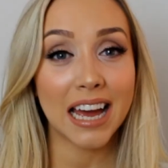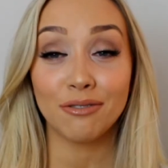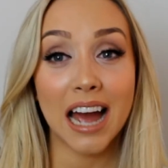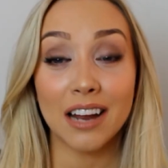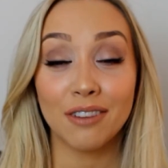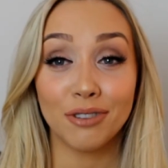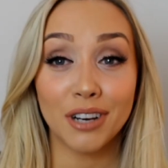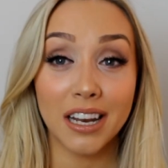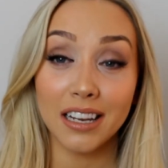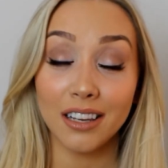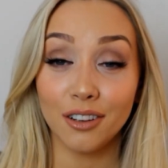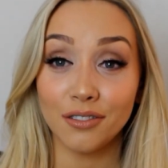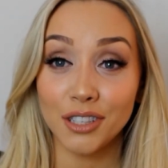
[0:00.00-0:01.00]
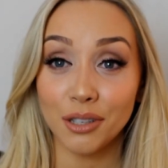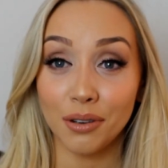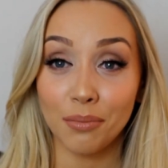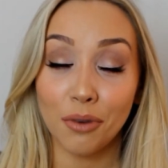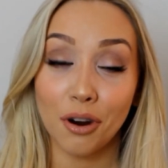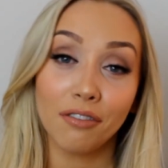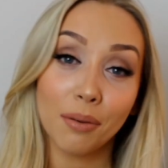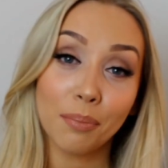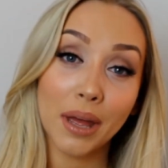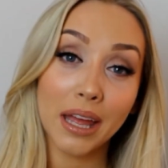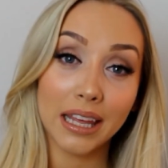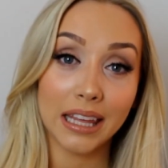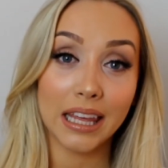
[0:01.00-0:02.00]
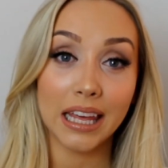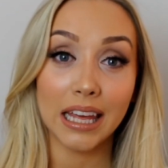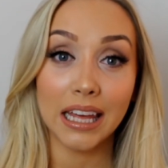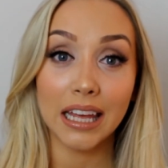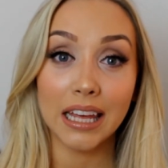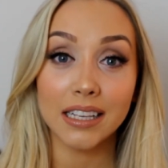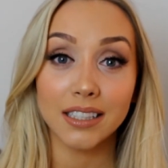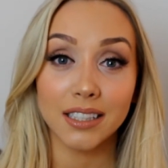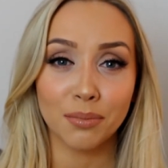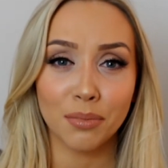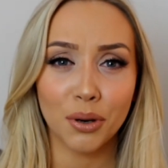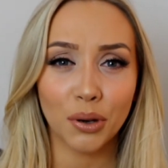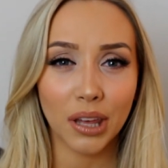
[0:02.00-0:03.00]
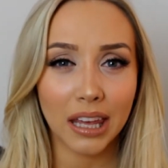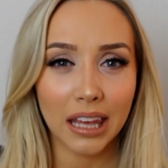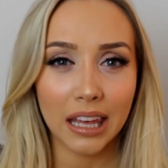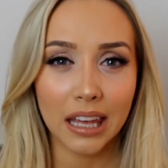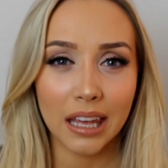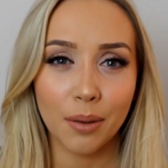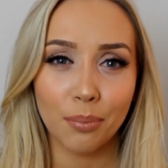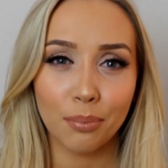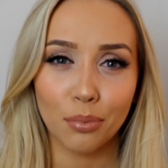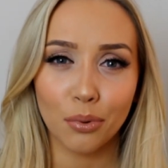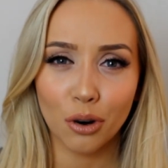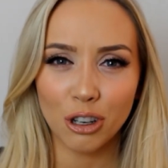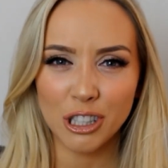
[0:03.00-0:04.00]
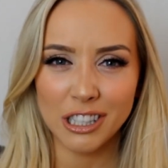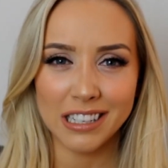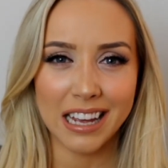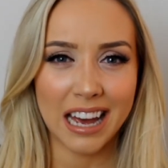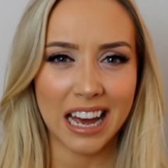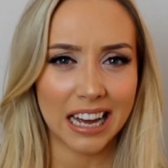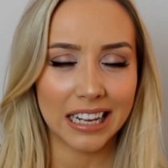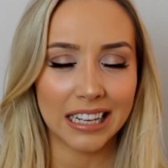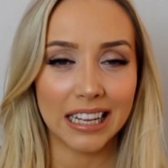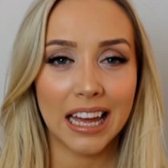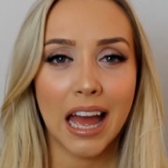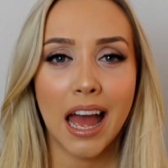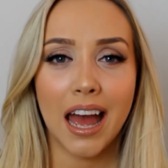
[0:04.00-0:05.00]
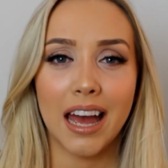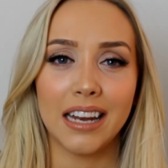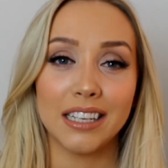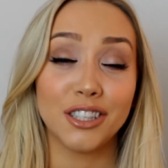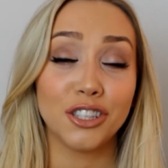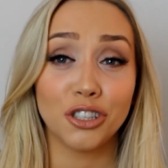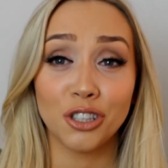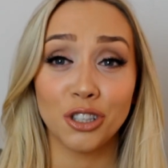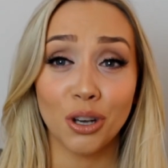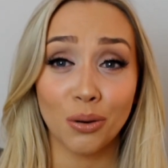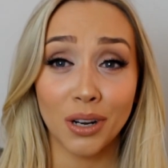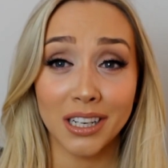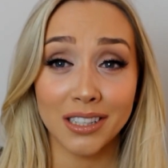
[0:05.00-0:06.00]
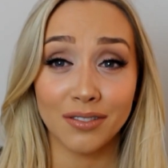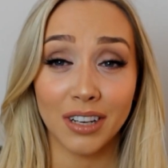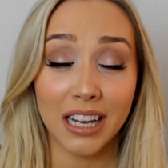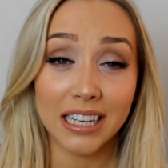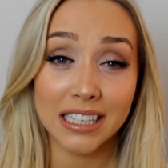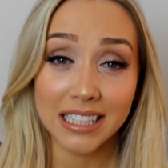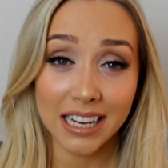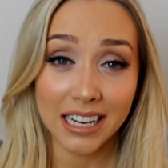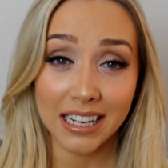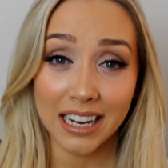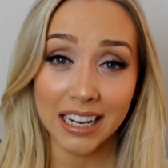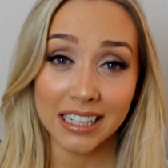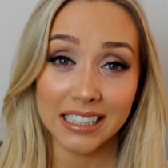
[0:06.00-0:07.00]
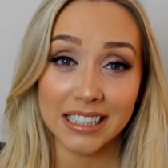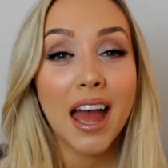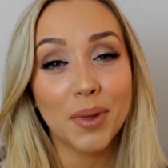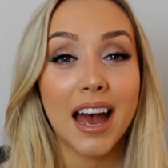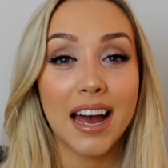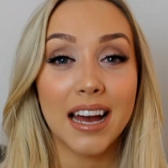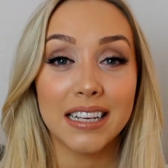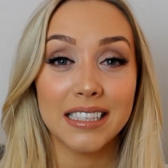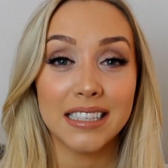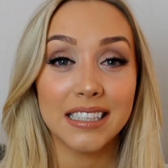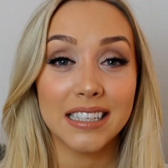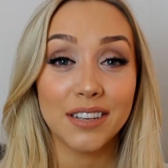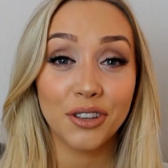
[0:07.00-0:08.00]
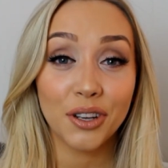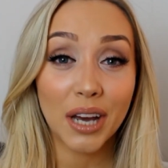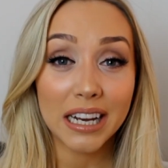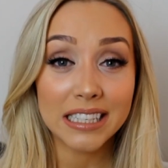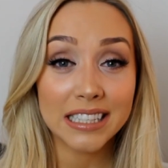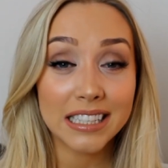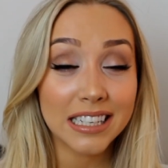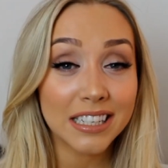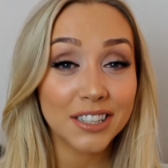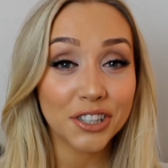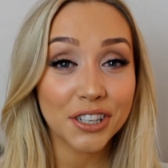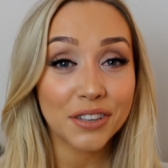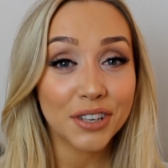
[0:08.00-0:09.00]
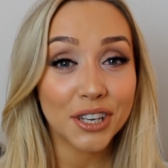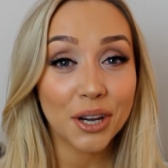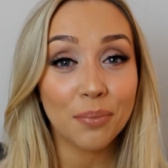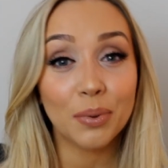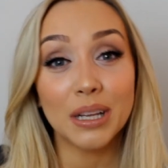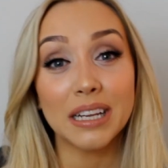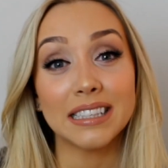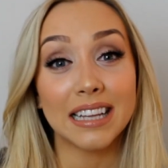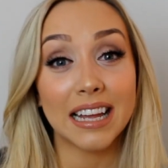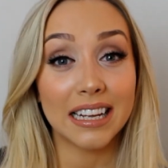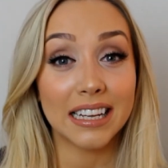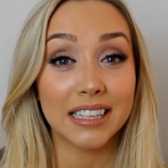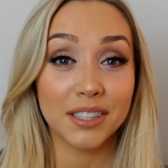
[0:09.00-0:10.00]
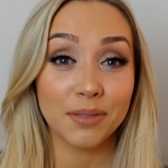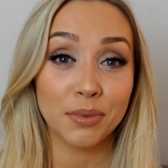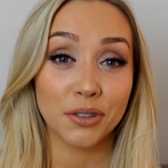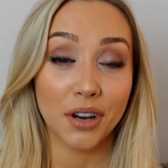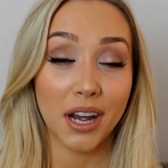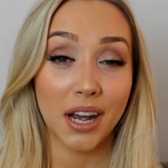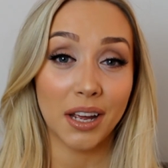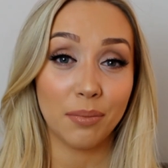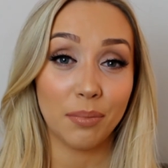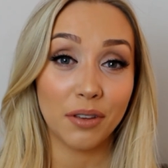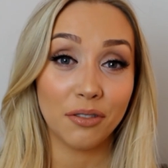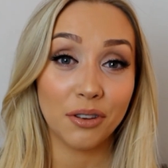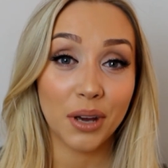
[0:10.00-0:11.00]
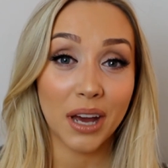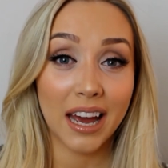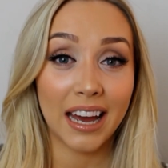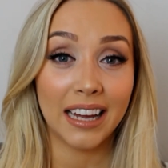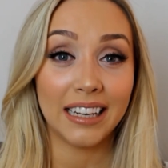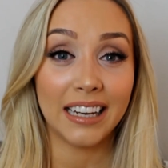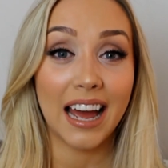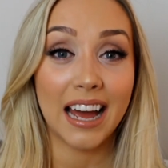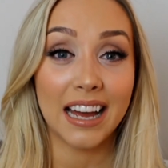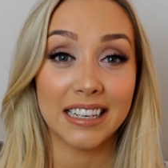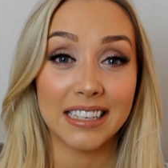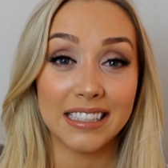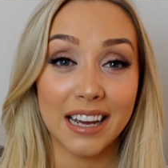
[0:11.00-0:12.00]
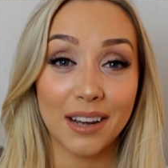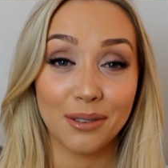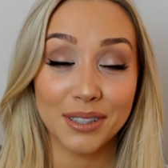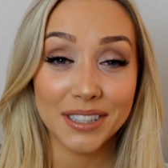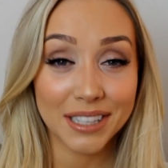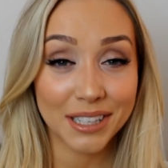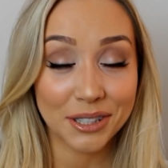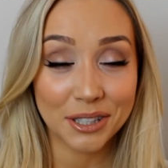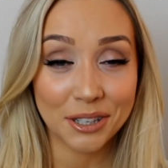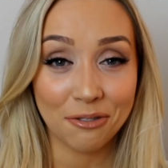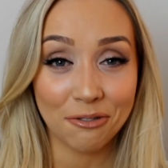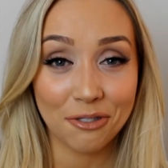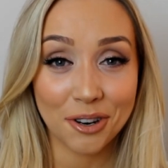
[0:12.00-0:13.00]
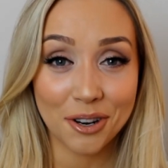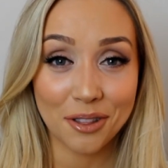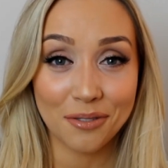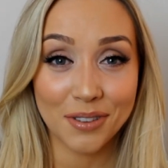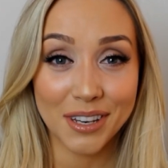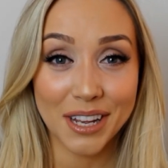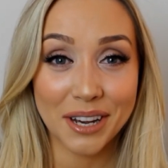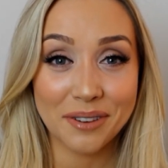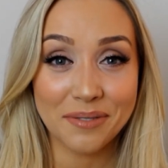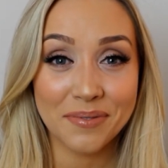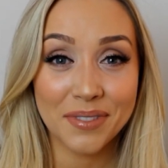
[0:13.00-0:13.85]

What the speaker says: I really love doing more of a pinky, smoky, bronzy eye, and it's just so nice for like date night. And if you guys did enjoy the video, please like and subscribe if you can, and I will see you soon for another video.